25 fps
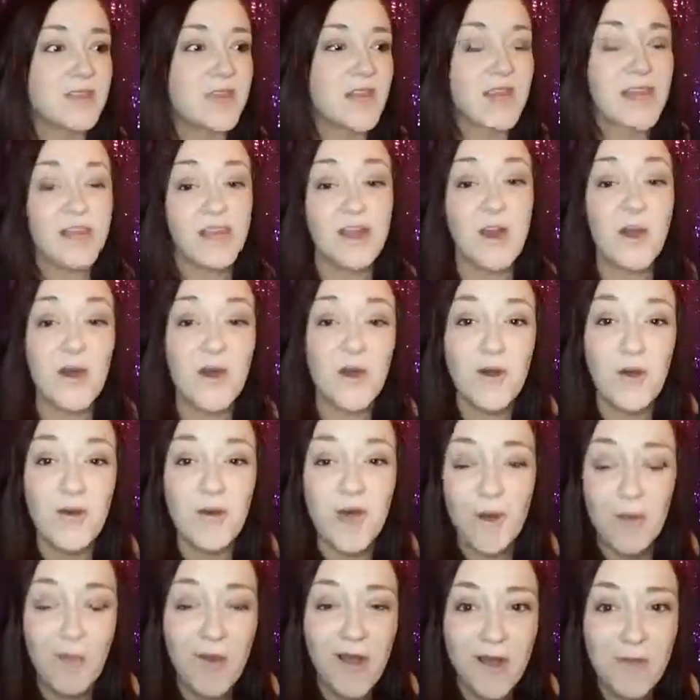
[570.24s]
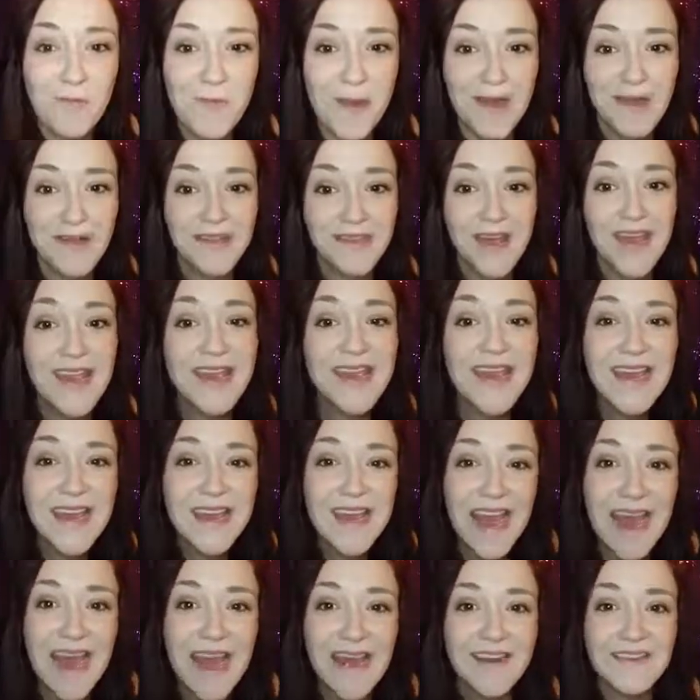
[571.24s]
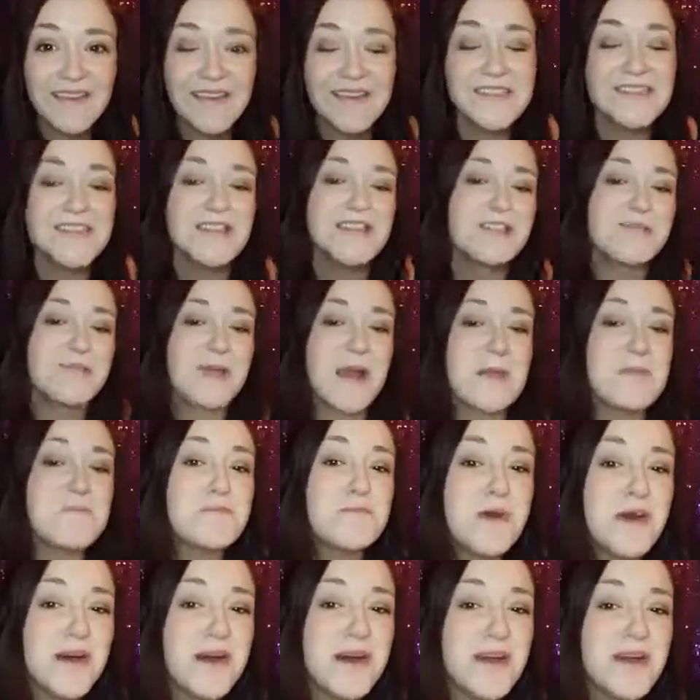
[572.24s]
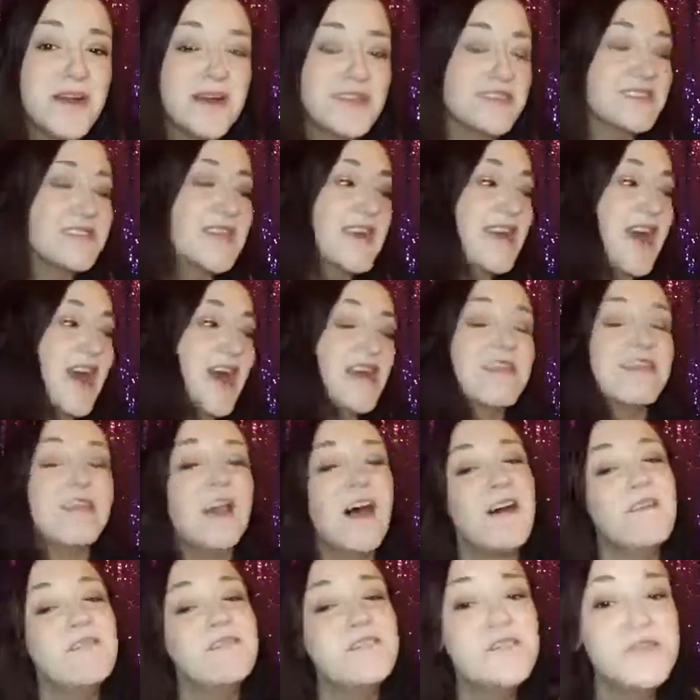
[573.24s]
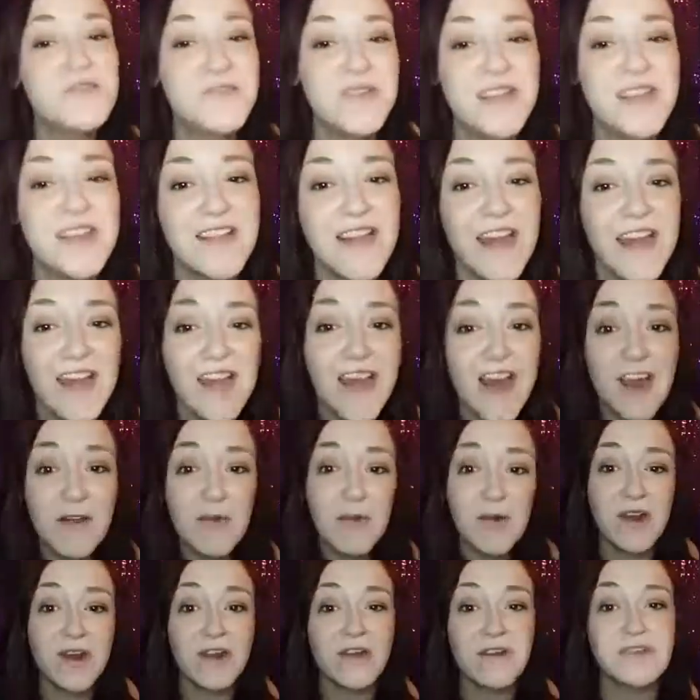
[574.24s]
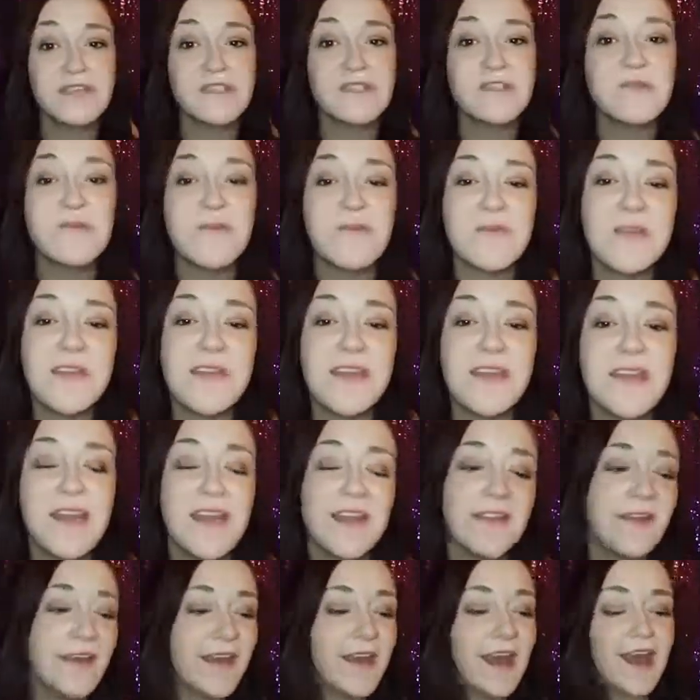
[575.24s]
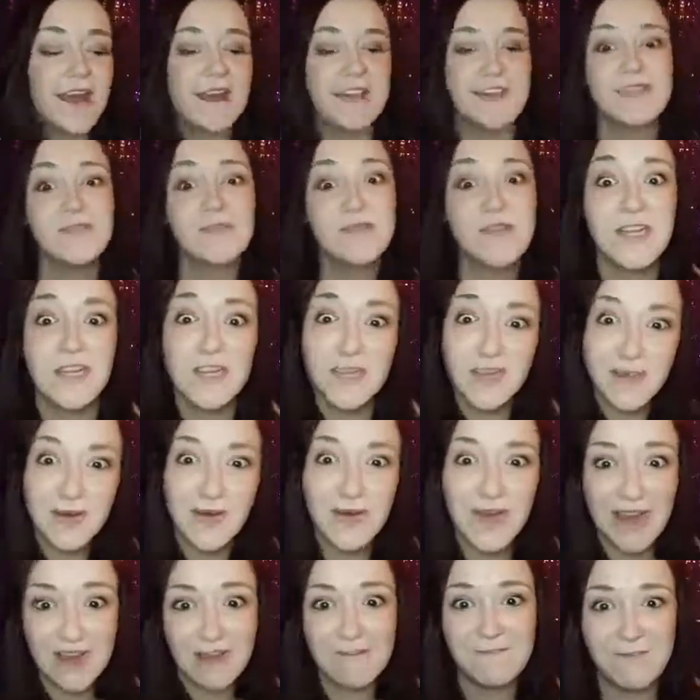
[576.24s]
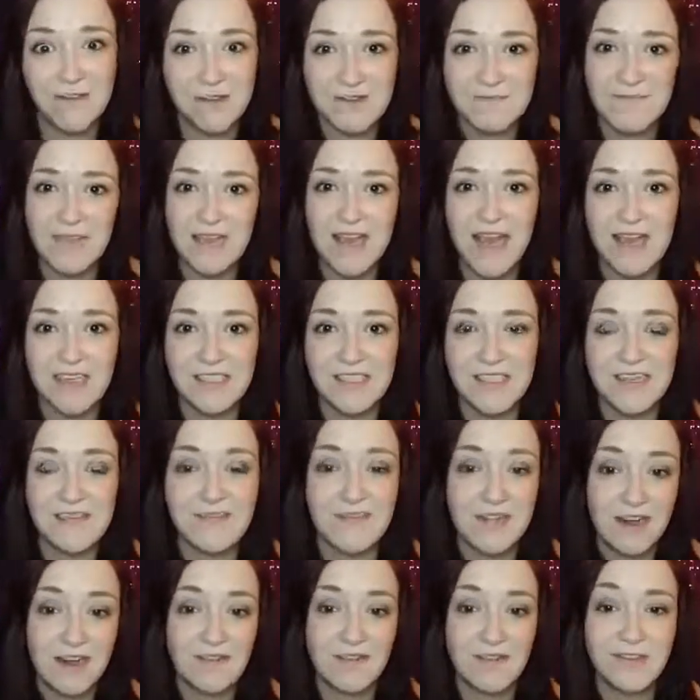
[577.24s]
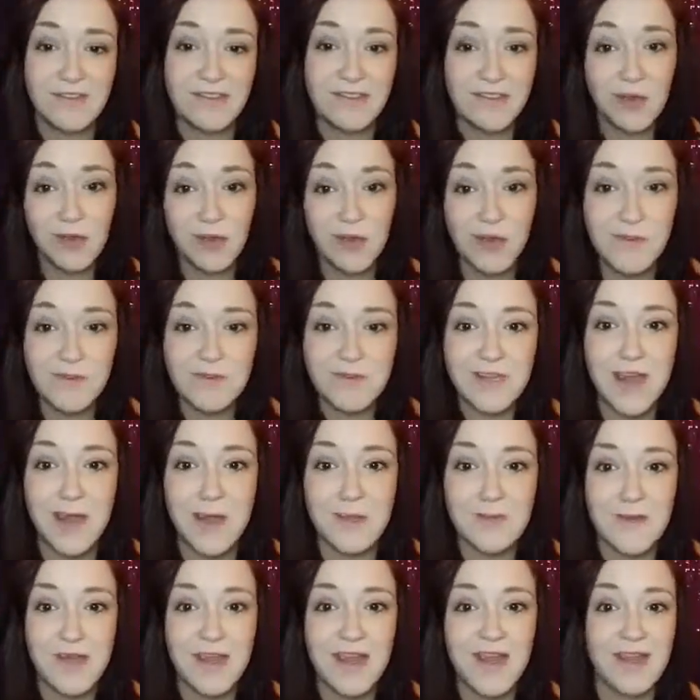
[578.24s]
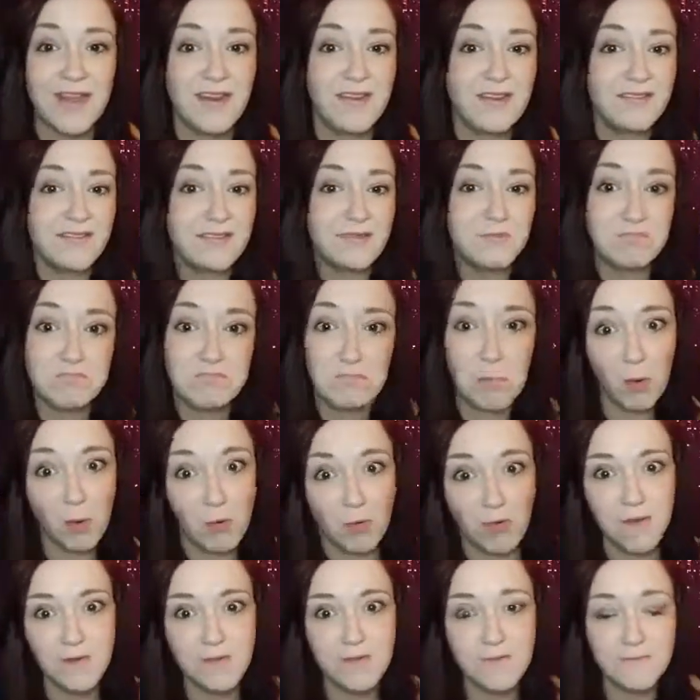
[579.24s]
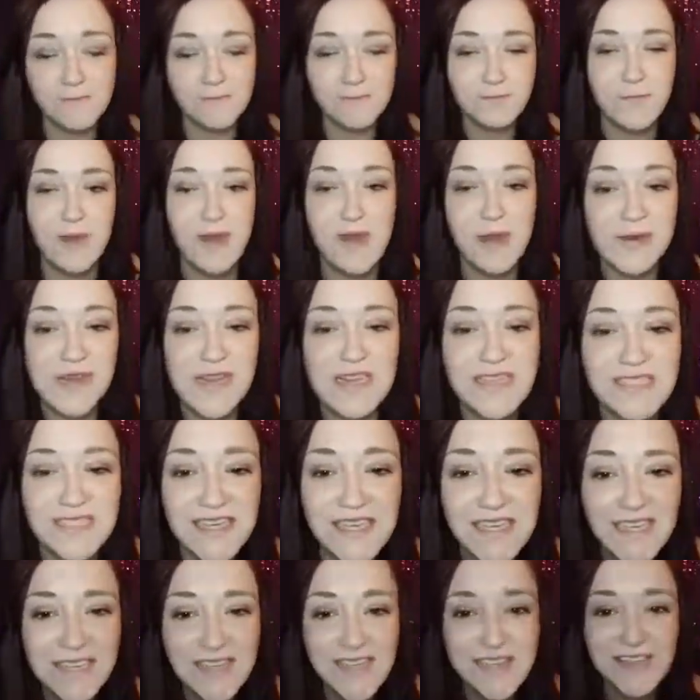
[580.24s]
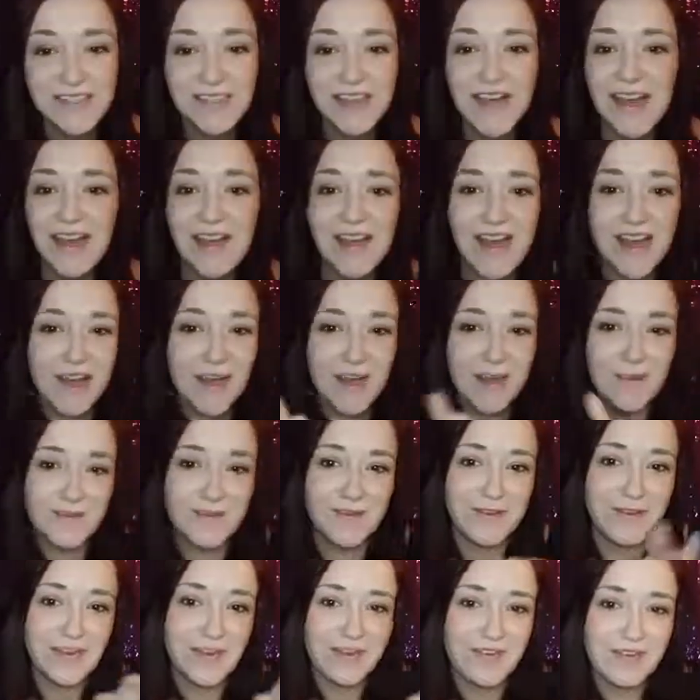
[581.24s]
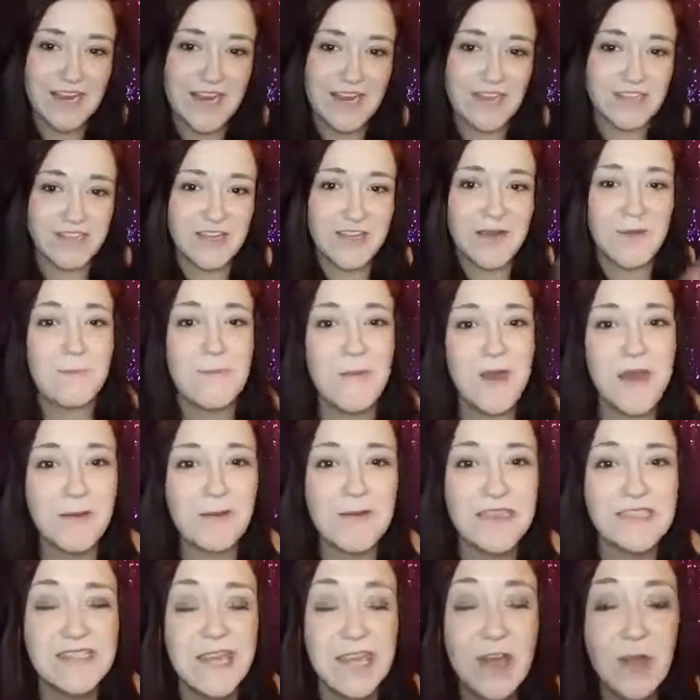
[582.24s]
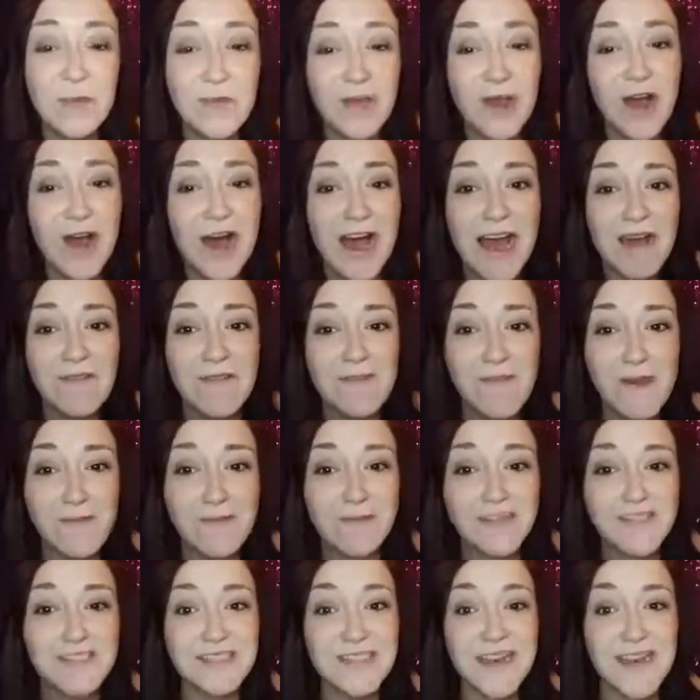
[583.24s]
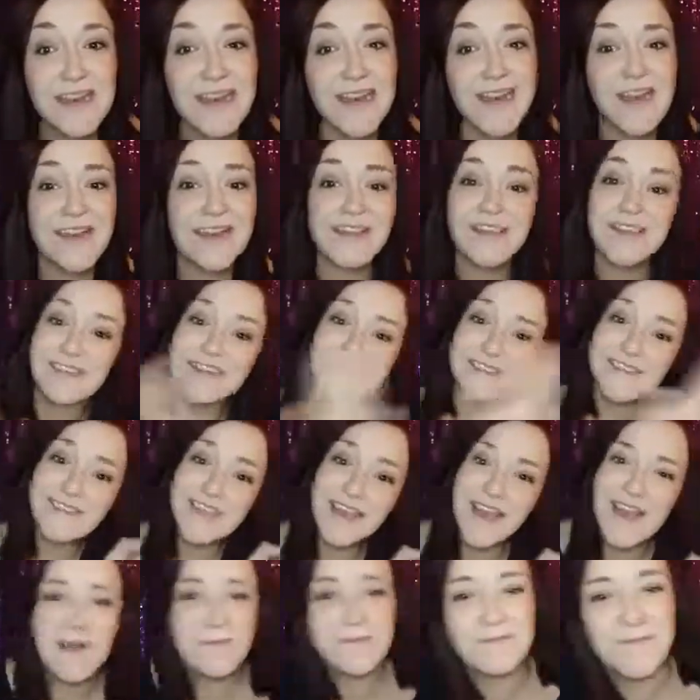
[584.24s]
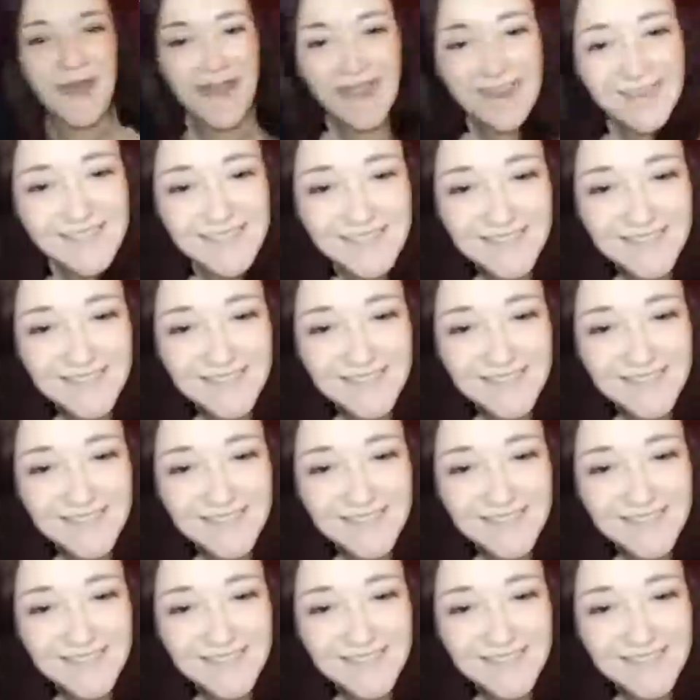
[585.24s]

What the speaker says: go walk by the lake again, listen to my books. Like, I love doing that, and I want to go swimming, and, like, I just want to go have fun and be active, and I feel so cooped up and bored. But anyways, so I got off on a little tangent. But anyways, I hope you all have a fabulous day again. See ya. Bye.